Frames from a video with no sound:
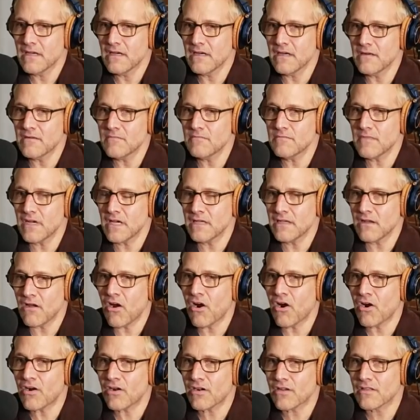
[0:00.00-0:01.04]
an
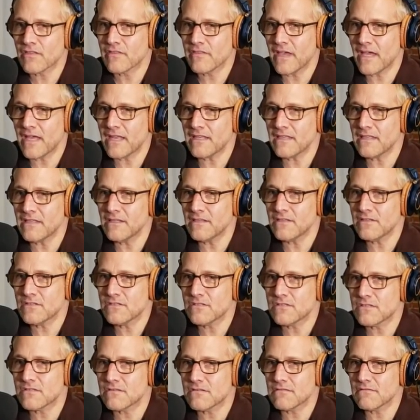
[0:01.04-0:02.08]
arc that
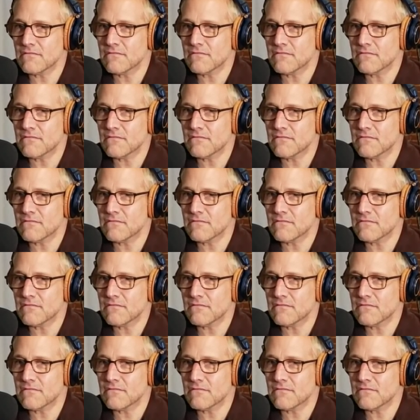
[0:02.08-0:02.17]
is,